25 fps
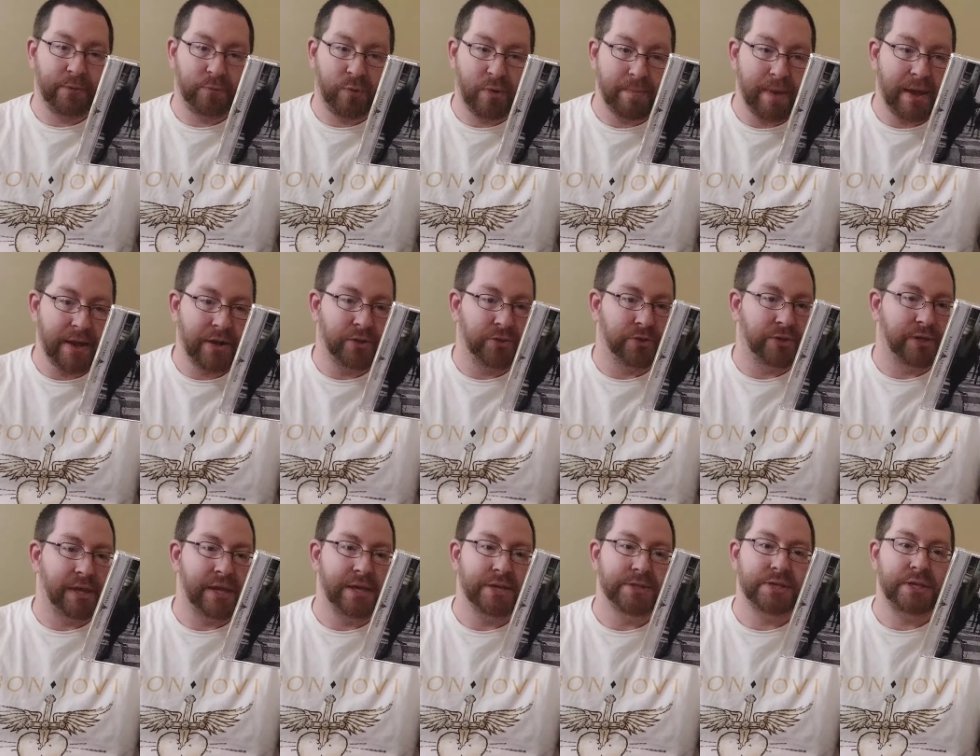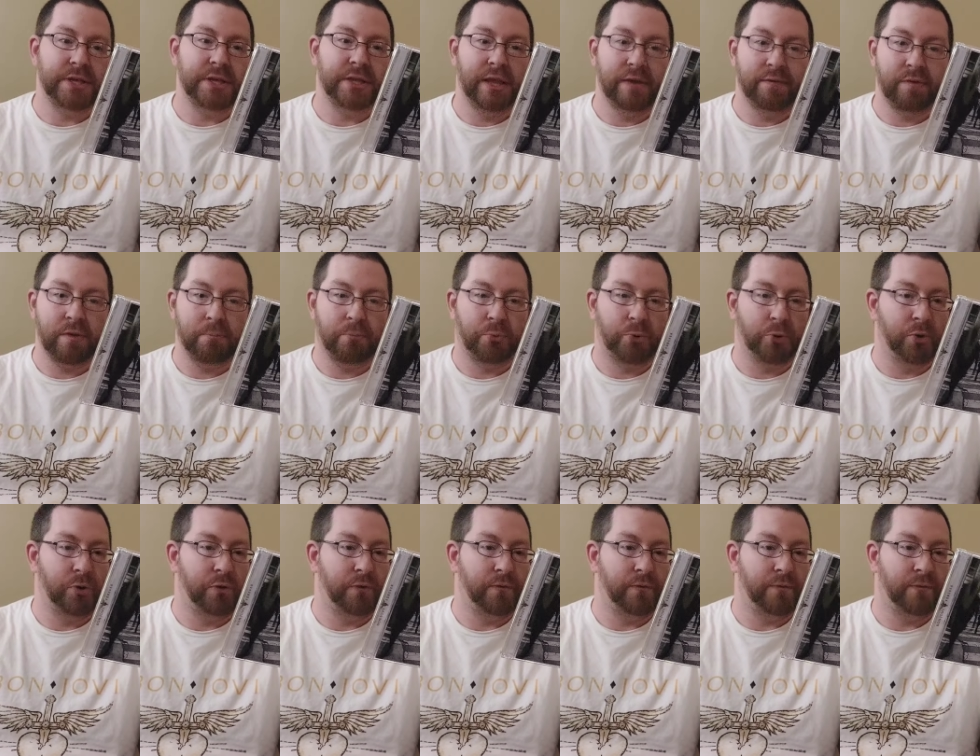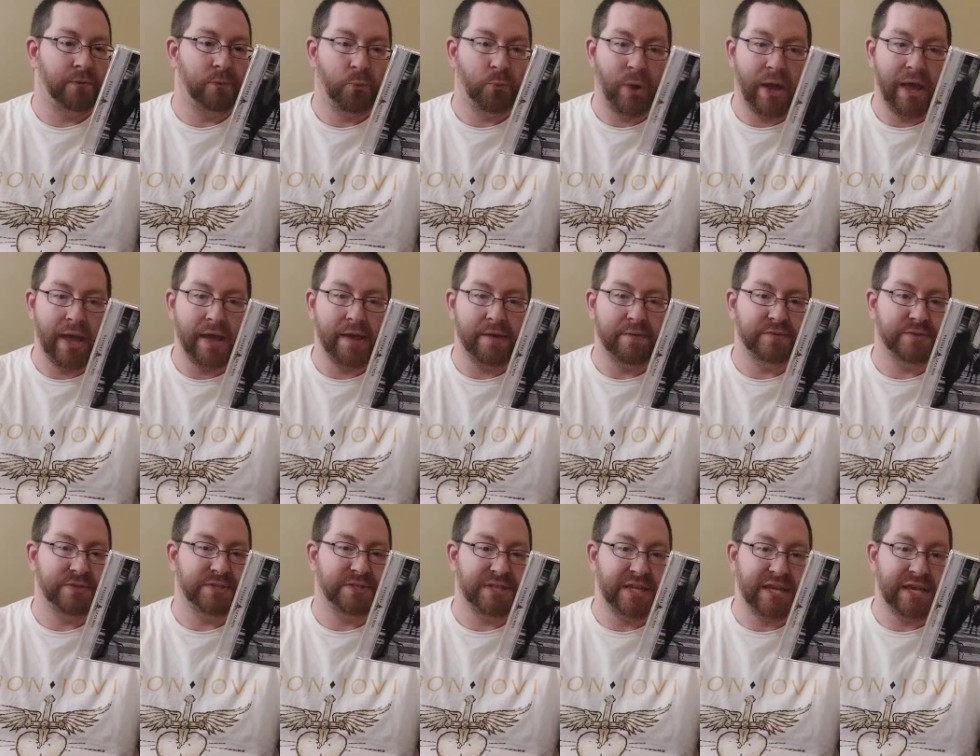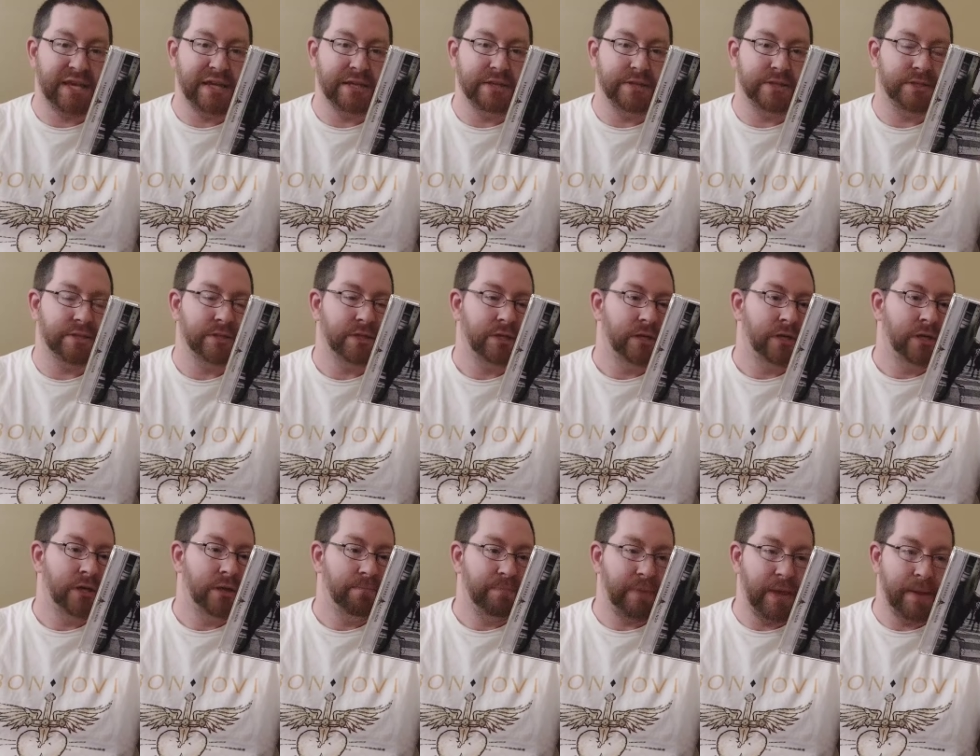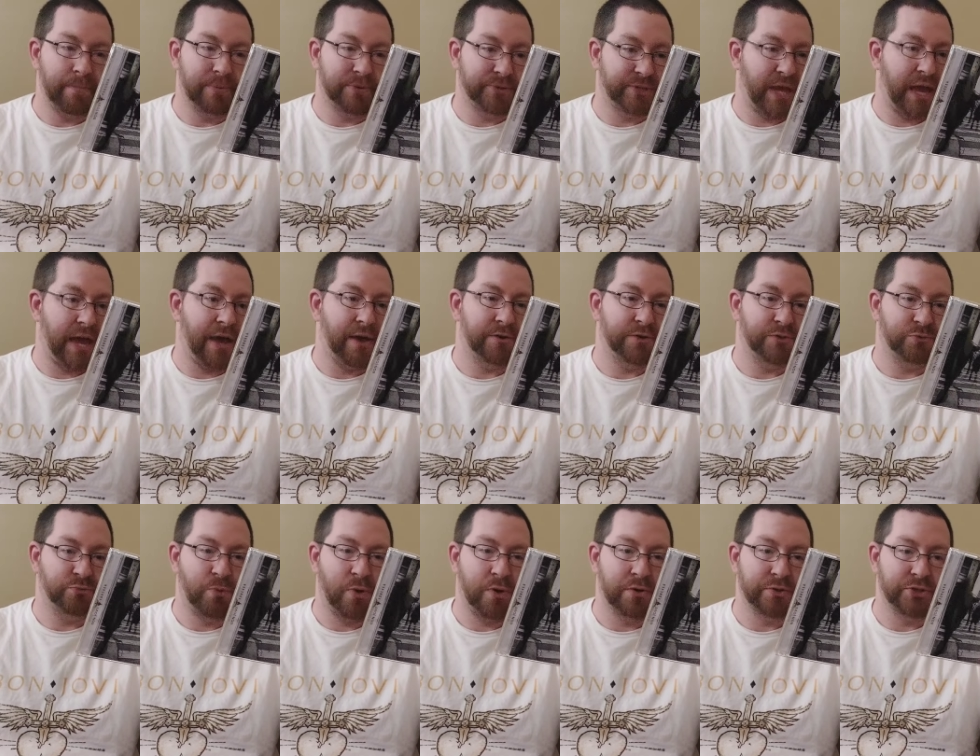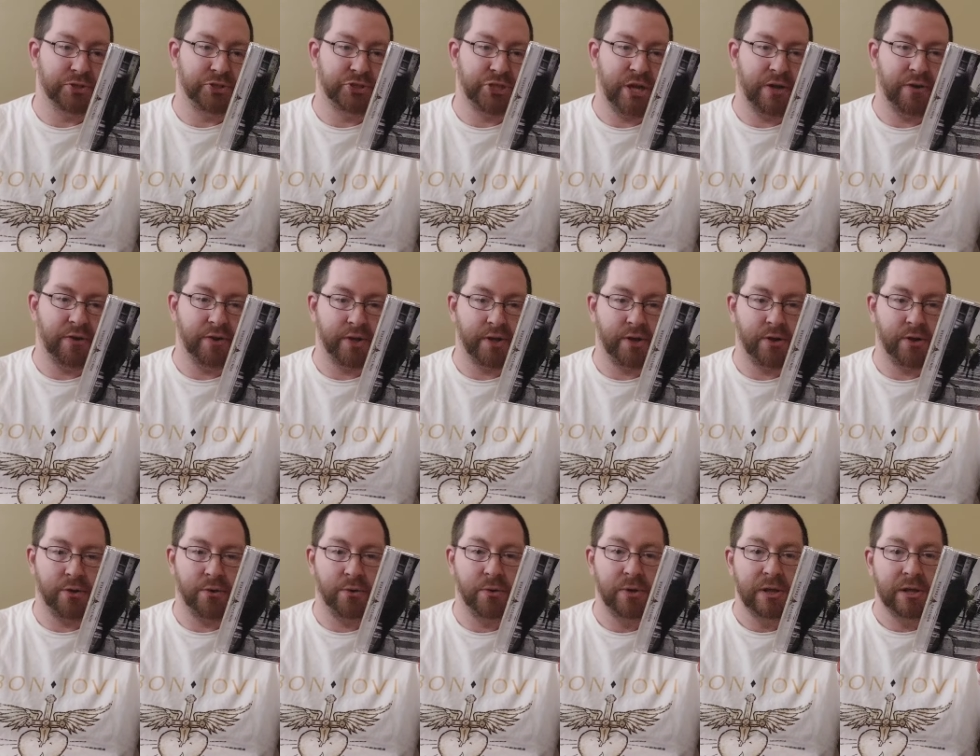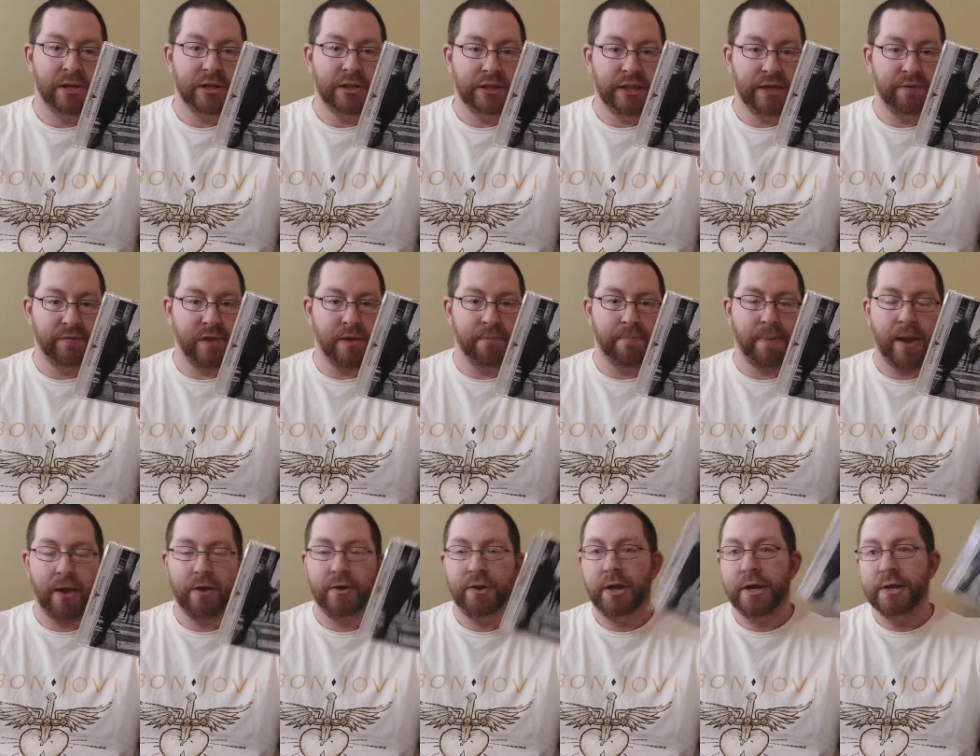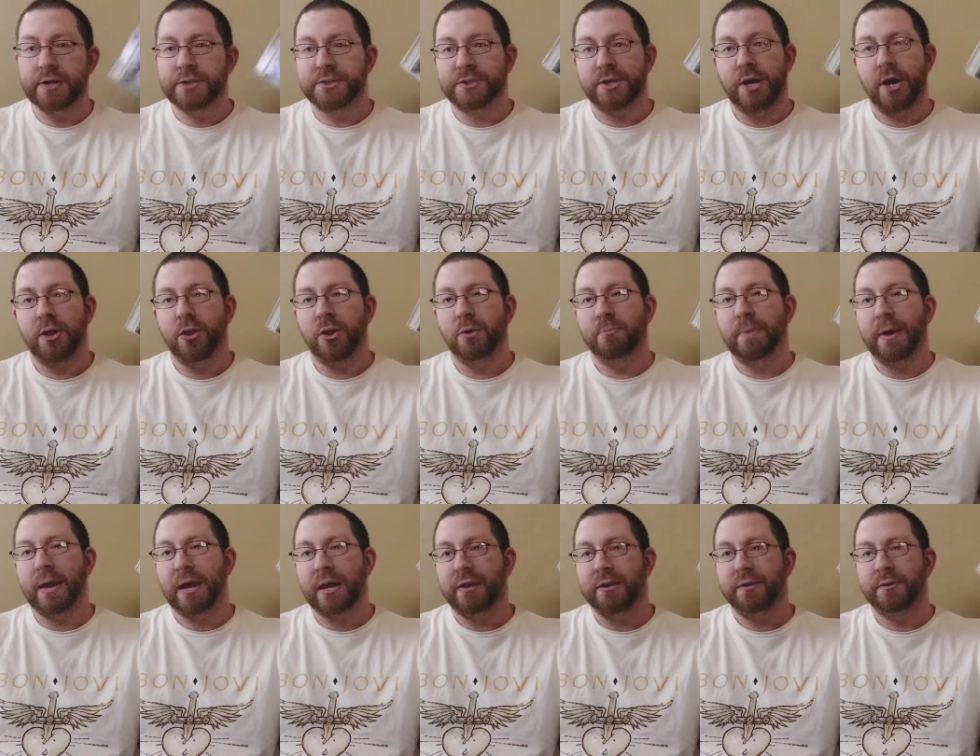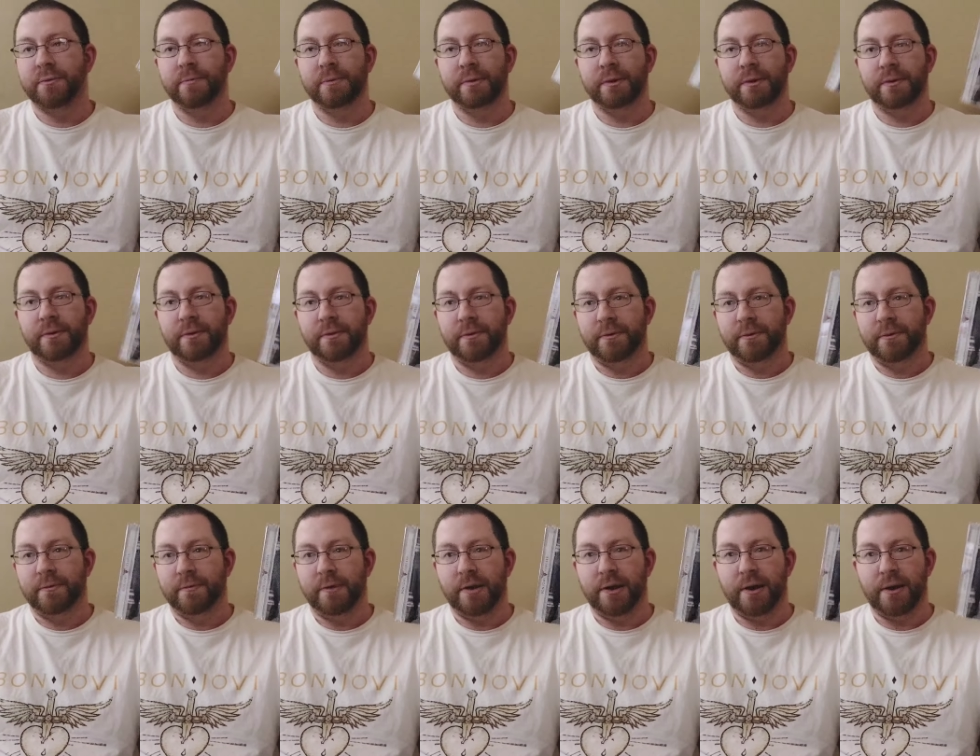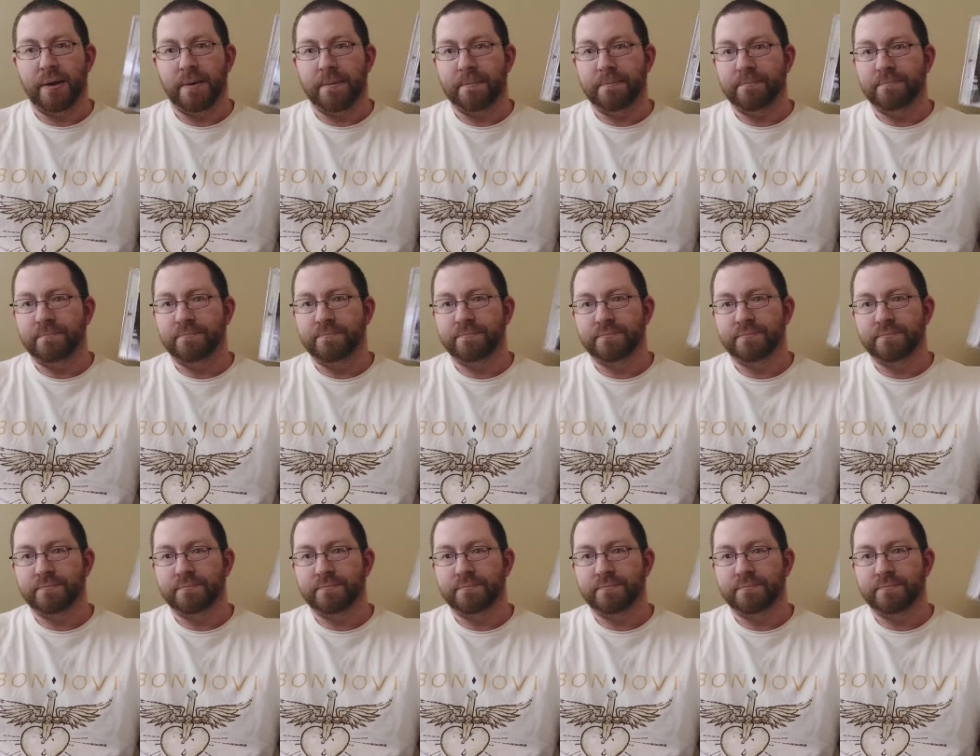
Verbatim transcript: We made it look easy, Living Proof, Waves, Seeds, People's House, Walls of Jericho, Living in Paradise, Hollow Man. Um,